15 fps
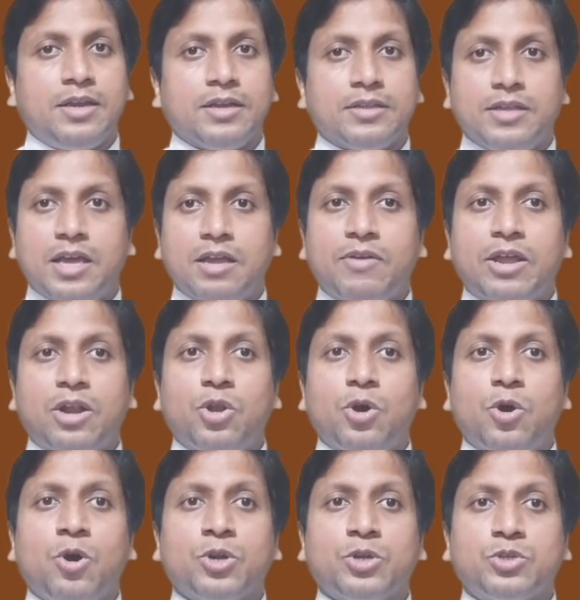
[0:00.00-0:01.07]
There were a
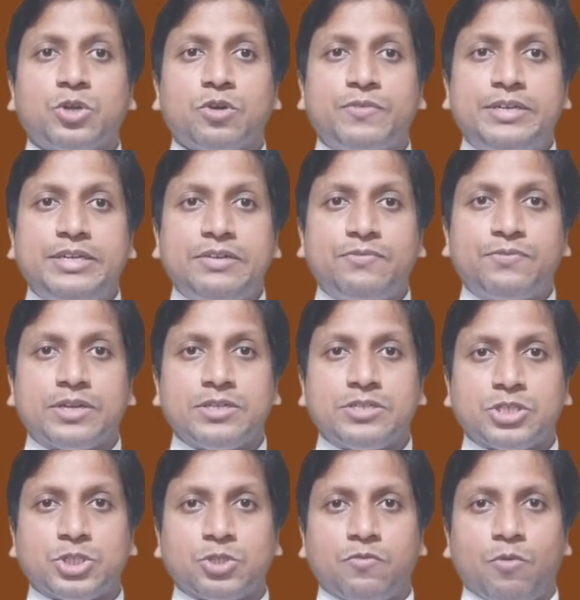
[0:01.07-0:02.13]
lot of
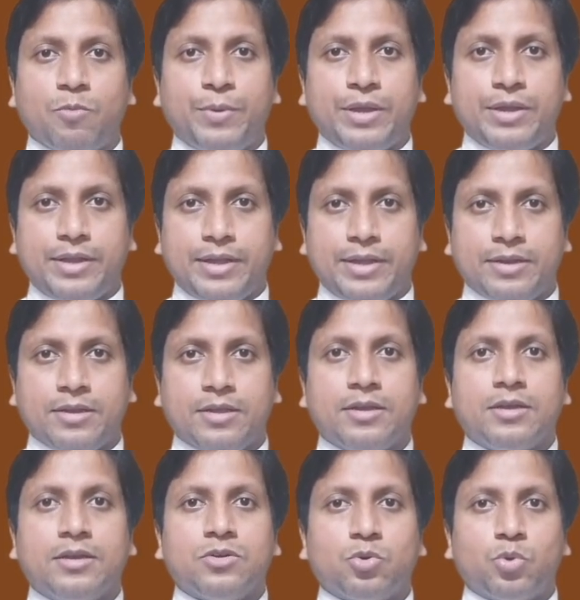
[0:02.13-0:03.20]
differences of opinion
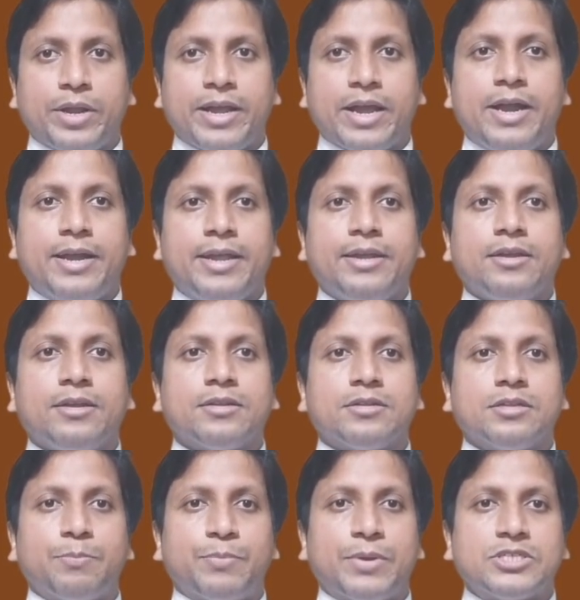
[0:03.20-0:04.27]
regarding the
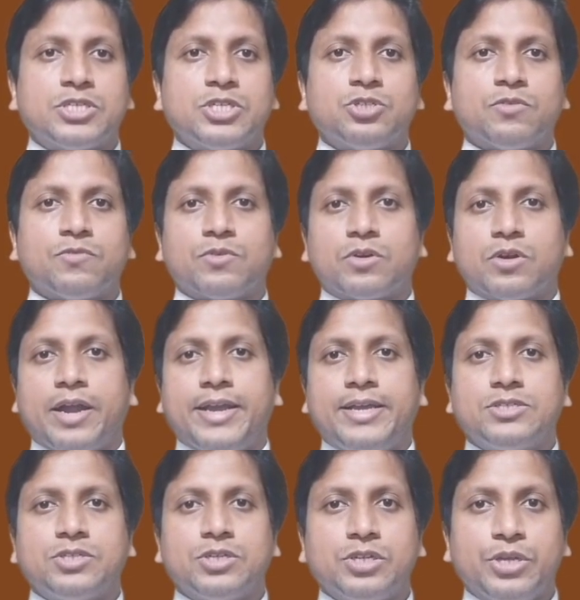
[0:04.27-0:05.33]
presence of
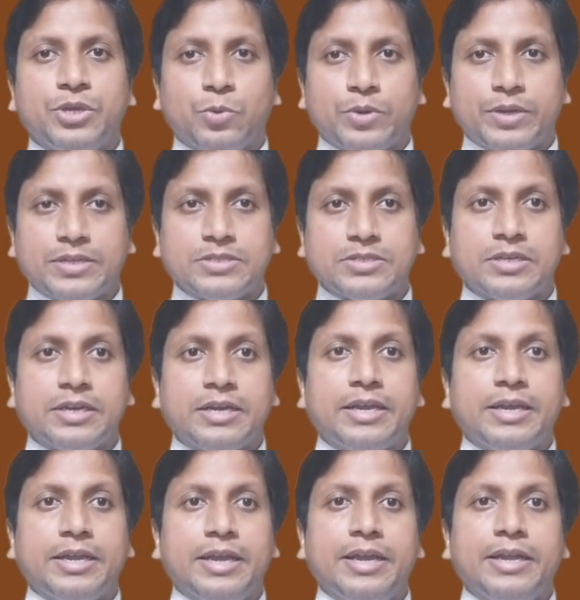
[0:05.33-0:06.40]
Christ in the Eucharist
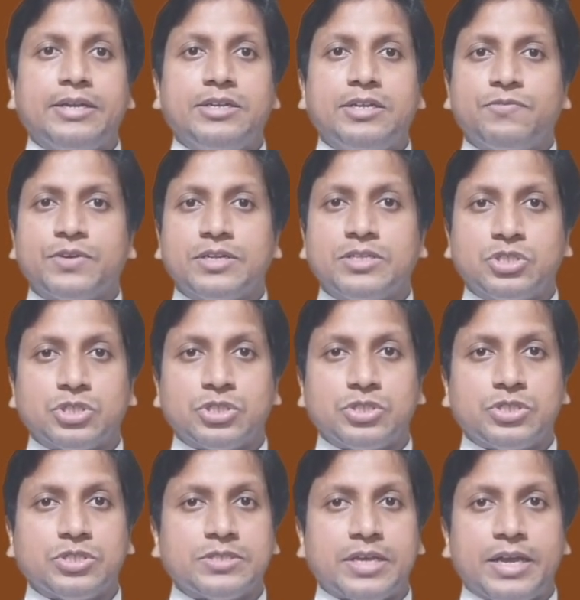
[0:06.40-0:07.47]
in different
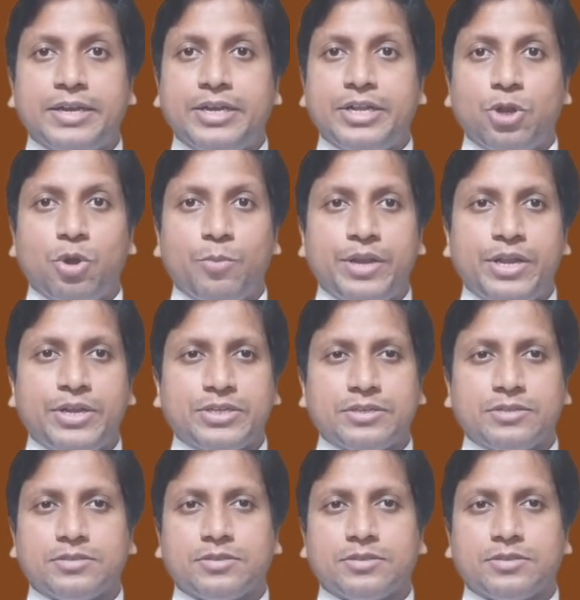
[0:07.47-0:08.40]
churches and denominations.